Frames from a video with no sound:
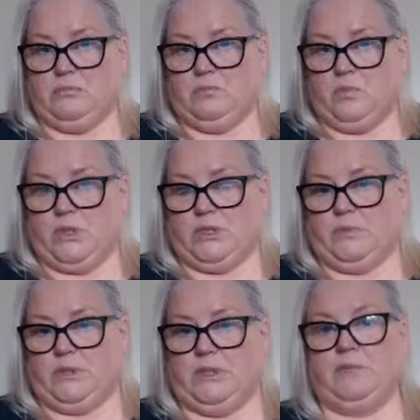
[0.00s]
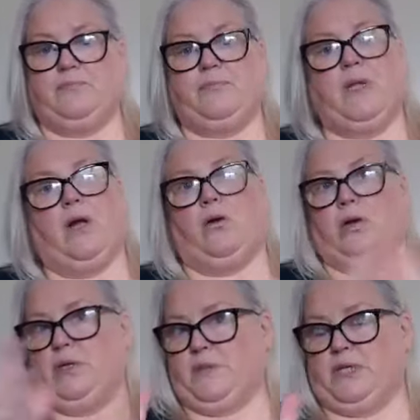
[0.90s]
with somebody, or
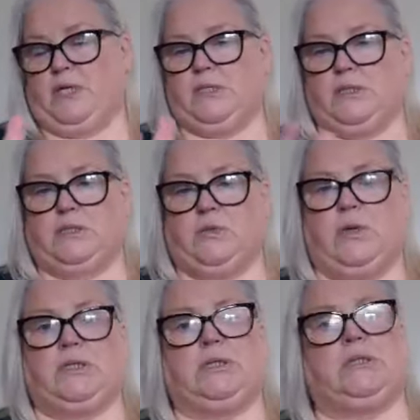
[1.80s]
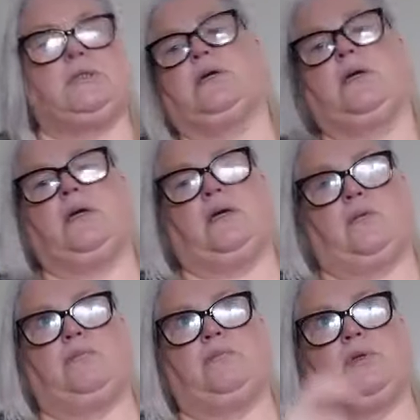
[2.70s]
in a particular situation,
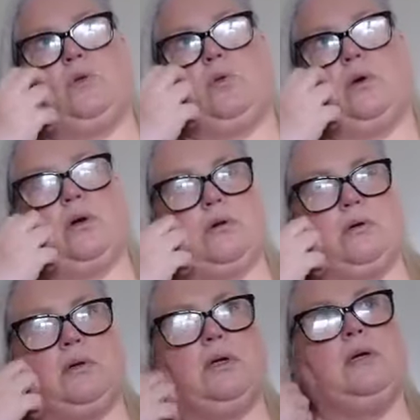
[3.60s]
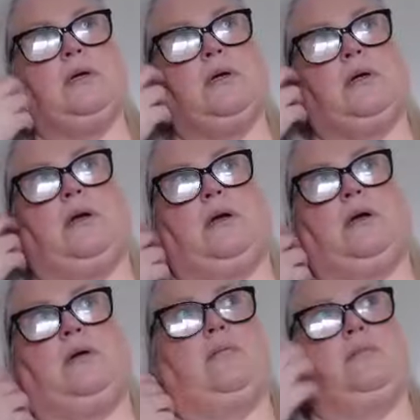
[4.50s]
work or
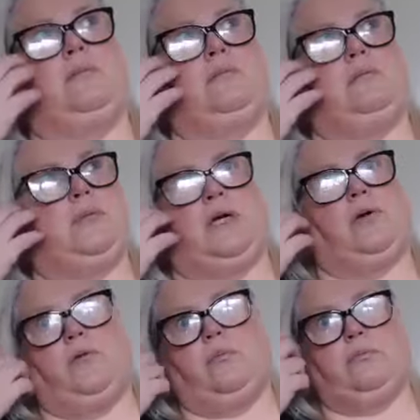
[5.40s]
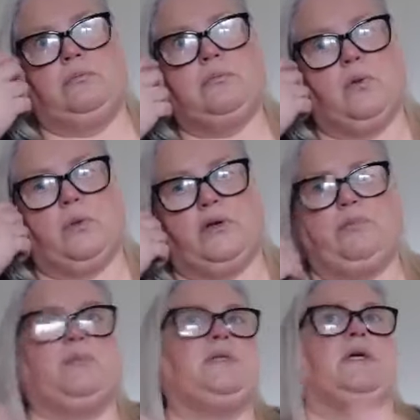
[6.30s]
at home, or with a
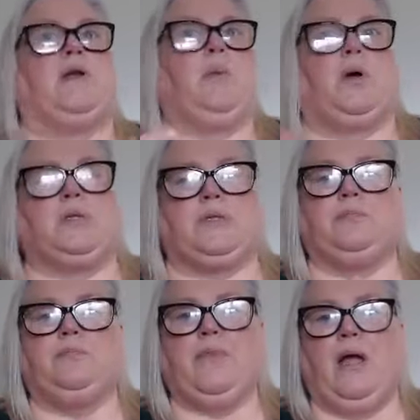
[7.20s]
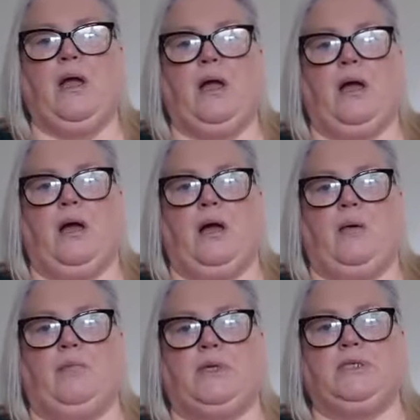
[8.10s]
particular person?
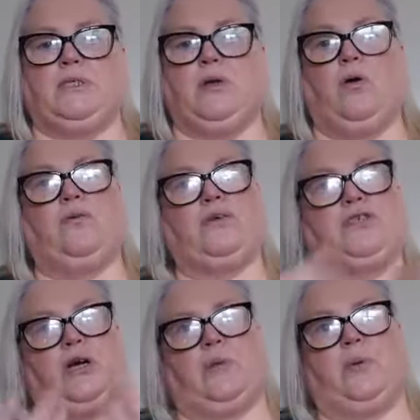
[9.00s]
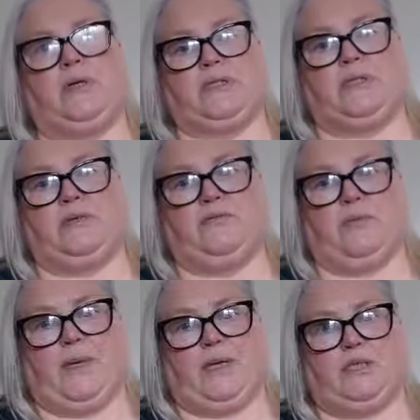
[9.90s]
Do you overshare personal
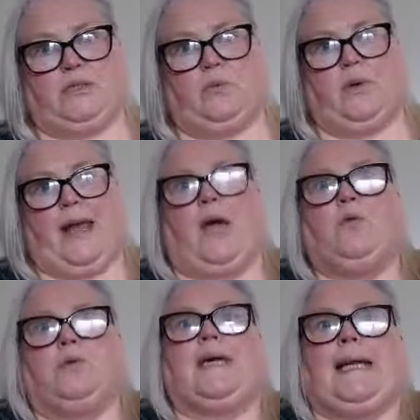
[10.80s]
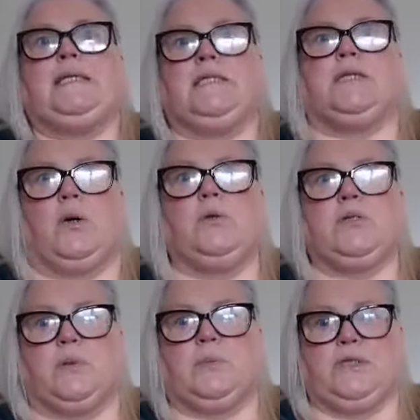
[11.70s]
information without getting to know
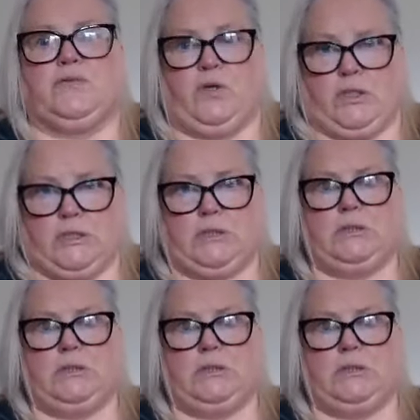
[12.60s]
somebody first?